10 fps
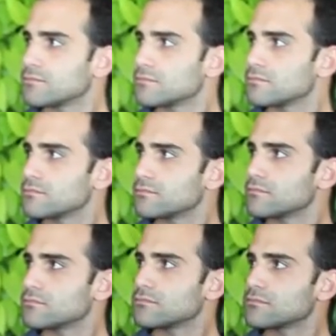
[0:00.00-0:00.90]

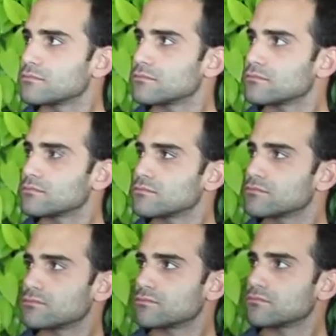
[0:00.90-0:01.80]

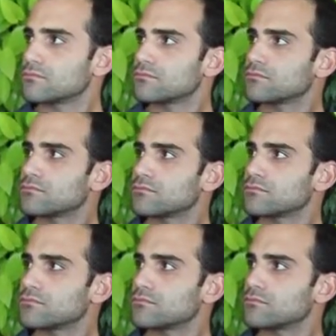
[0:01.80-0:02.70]

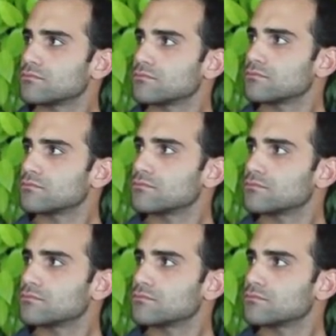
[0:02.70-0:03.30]
(not speaking)